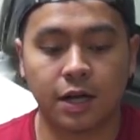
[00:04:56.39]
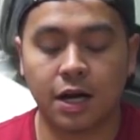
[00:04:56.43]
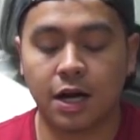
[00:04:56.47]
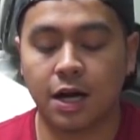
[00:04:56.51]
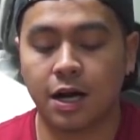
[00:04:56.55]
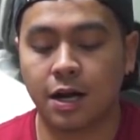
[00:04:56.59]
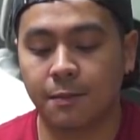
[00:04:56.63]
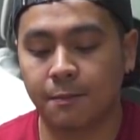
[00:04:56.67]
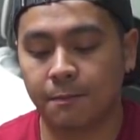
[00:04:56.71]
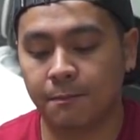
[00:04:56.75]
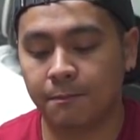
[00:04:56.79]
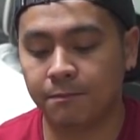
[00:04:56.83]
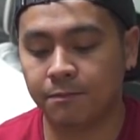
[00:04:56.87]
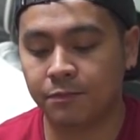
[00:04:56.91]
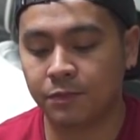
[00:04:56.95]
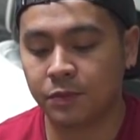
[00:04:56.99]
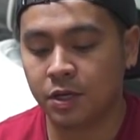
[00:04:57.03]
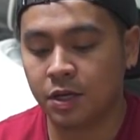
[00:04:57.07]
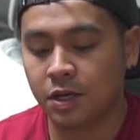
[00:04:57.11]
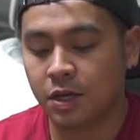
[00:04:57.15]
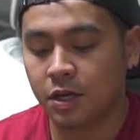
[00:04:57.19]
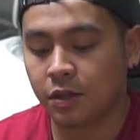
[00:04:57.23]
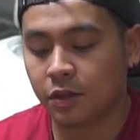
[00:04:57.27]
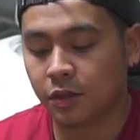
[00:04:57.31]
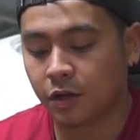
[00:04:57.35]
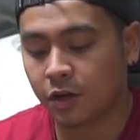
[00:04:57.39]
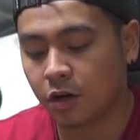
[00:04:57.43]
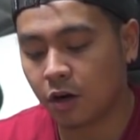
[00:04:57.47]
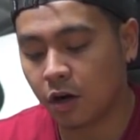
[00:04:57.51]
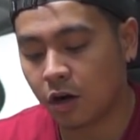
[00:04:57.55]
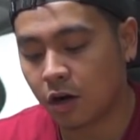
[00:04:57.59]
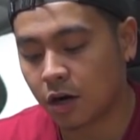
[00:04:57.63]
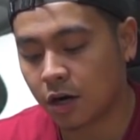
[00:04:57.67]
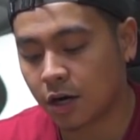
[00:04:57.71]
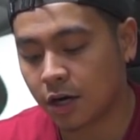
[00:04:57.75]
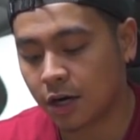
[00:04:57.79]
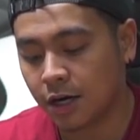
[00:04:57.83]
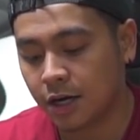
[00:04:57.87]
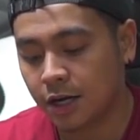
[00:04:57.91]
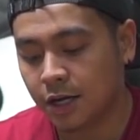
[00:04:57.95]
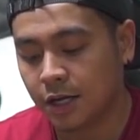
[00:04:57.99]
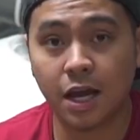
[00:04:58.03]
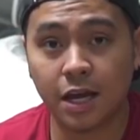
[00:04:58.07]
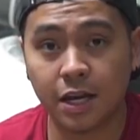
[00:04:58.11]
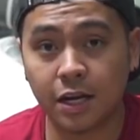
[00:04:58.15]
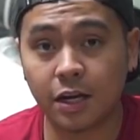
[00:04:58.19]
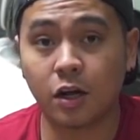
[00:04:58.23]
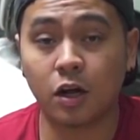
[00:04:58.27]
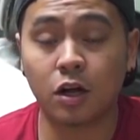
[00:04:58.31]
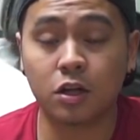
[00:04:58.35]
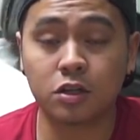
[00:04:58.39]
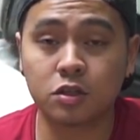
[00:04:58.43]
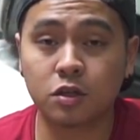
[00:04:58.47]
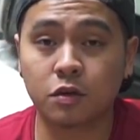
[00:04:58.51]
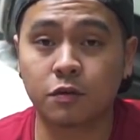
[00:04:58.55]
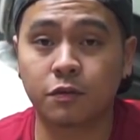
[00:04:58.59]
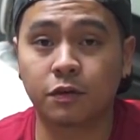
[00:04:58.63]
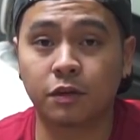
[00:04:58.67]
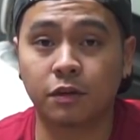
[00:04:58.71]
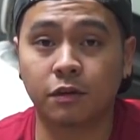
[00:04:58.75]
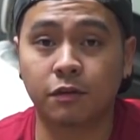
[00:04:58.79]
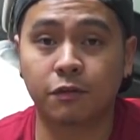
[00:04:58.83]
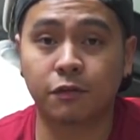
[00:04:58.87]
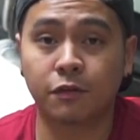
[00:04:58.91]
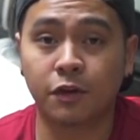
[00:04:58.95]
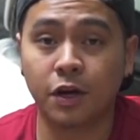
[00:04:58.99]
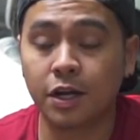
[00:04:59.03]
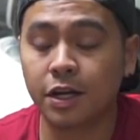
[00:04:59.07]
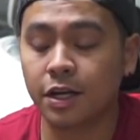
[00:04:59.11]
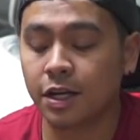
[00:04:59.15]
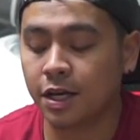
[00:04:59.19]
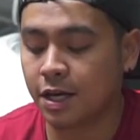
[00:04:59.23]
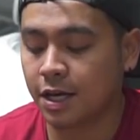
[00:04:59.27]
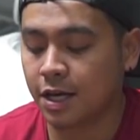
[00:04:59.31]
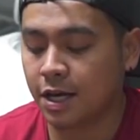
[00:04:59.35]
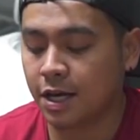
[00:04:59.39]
the car, and then also for the front